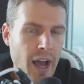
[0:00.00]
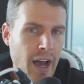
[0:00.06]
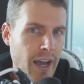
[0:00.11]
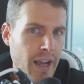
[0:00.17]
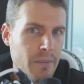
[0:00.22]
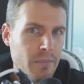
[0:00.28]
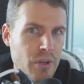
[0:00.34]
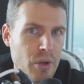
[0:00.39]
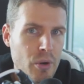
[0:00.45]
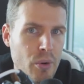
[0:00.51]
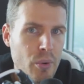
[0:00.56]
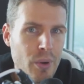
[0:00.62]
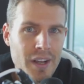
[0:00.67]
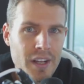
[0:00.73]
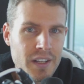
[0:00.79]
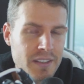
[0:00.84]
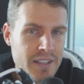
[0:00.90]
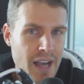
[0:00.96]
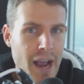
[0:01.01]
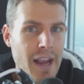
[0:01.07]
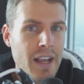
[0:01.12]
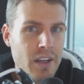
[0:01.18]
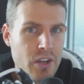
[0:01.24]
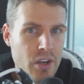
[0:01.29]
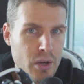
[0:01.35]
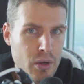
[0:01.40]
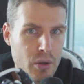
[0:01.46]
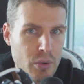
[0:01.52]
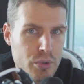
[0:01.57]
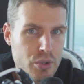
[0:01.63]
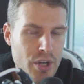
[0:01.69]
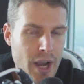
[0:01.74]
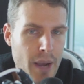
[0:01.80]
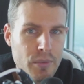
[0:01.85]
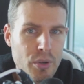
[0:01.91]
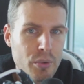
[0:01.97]
i'm no diet
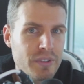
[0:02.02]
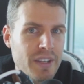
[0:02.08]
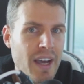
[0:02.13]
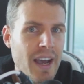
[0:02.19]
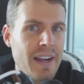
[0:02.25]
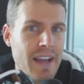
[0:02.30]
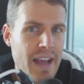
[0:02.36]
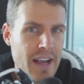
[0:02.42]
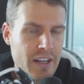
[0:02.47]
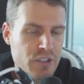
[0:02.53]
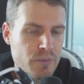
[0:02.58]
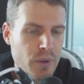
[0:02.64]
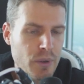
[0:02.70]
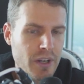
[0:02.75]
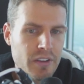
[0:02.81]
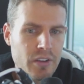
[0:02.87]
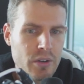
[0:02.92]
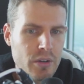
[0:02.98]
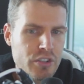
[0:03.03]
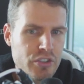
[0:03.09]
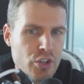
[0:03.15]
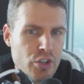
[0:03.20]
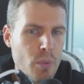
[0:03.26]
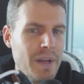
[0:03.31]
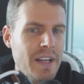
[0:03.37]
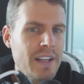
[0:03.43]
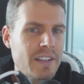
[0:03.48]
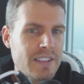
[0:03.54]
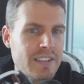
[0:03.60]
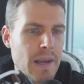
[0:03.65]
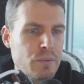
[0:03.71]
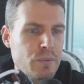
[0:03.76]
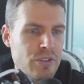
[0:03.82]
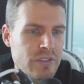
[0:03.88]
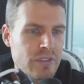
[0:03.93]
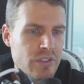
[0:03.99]
coach i'm no diet expert and there are so many
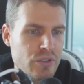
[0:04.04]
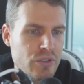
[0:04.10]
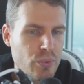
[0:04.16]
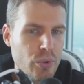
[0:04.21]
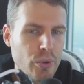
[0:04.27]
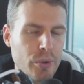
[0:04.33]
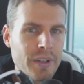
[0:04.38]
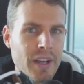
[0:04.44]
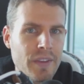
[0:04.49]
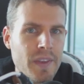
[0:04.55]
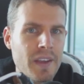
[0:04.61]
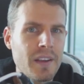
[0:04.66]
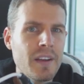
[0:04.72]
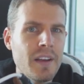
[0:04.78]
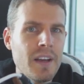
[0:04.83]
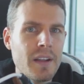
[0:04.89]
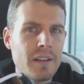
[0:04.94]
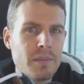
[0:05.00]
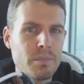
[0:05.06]
exceptions to this rule and i think